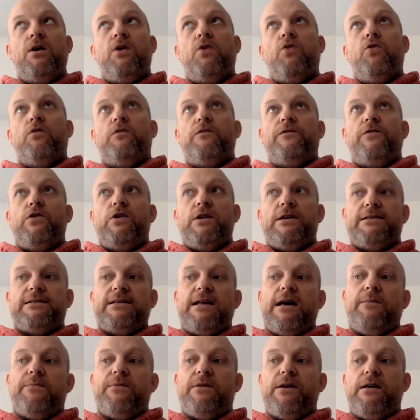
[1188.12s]
or a foolish
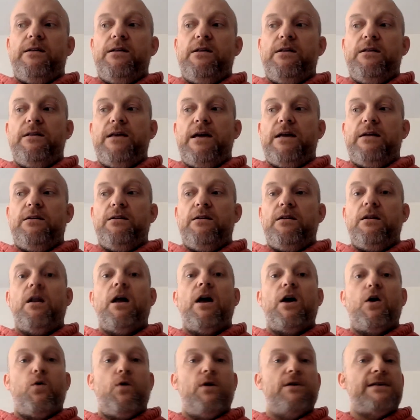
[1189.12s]
step, then
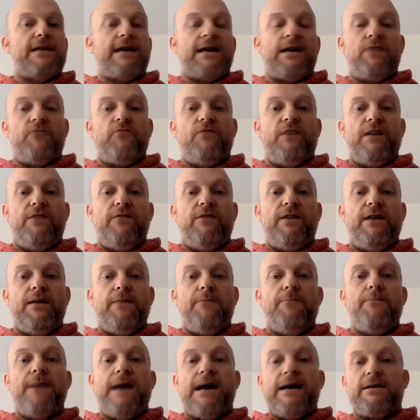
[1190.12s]
likewise that can really, really
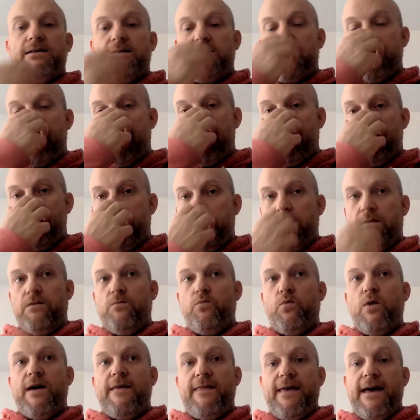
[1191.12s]
impact
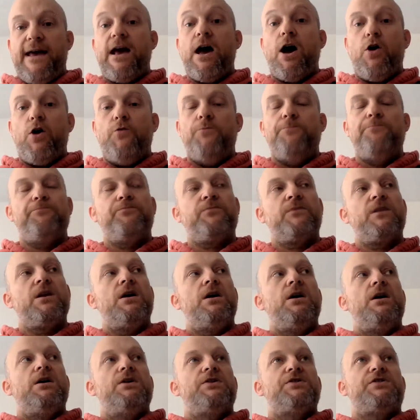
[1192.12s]
where they go.
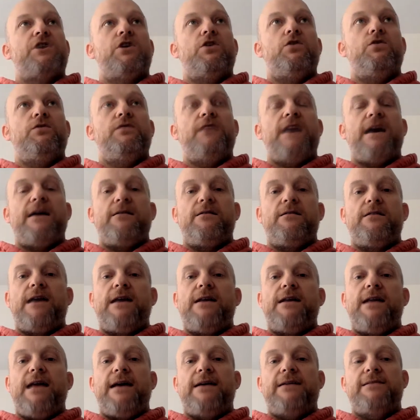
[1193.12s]
So
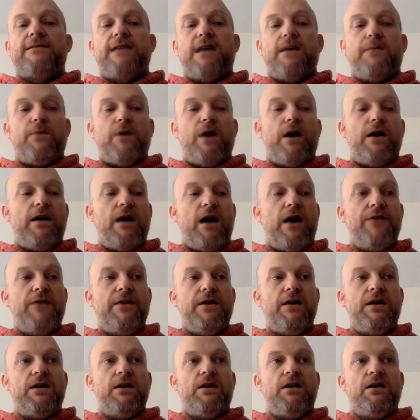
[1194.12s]
that next step, I
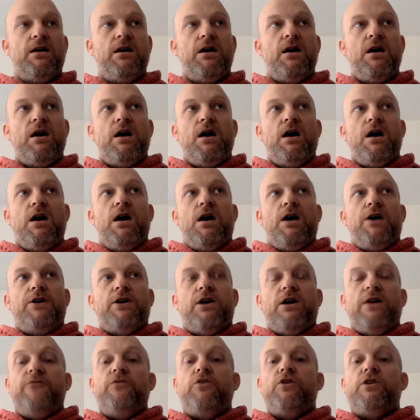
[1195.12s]
think,
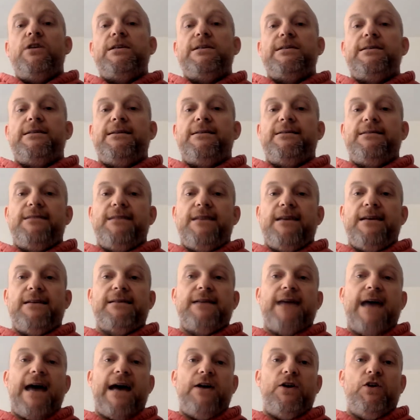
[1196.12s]
if you're listening to
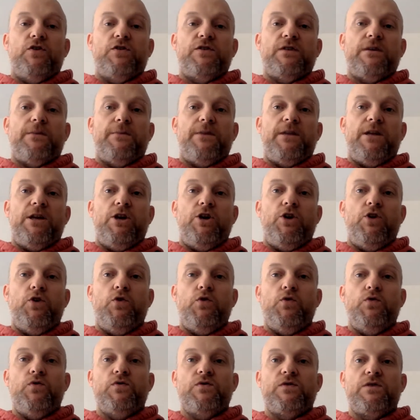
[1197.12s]
this and you're somebody
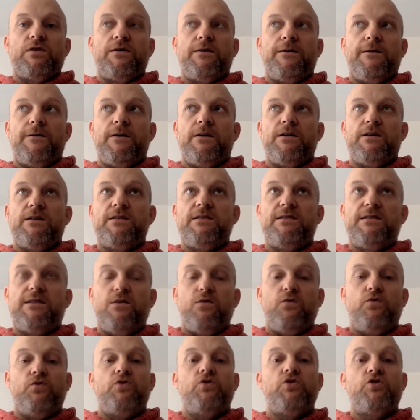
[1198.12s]
who's
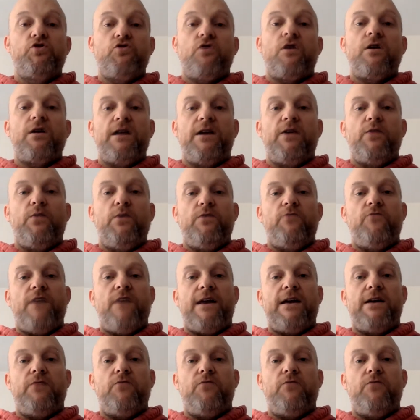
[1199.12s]
still struggling with